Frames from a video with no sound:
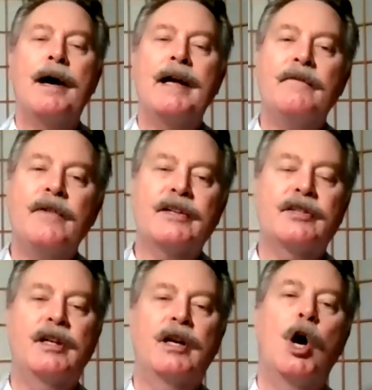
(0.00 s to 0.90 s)
by
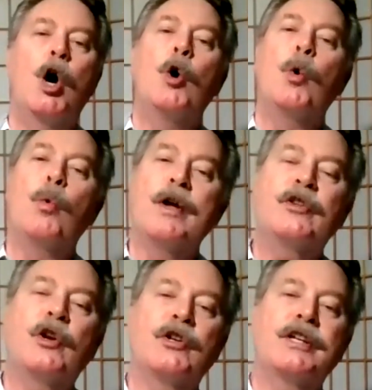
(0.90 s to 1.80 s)
investing
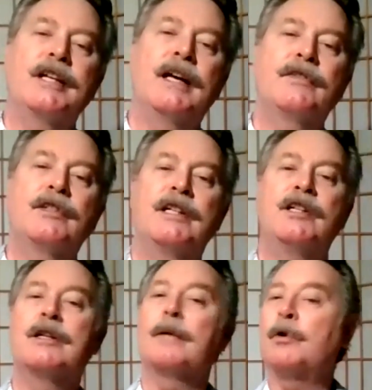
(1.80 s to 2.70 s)
with your T F C
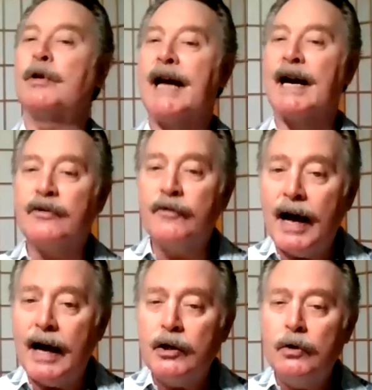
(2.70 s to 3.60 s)
G W cash
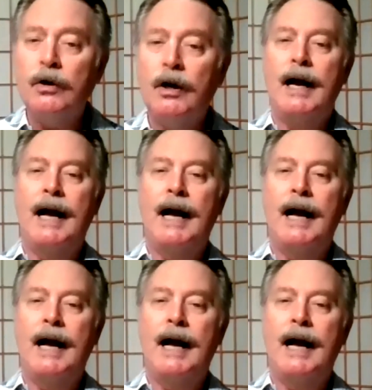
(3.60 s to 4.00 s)
value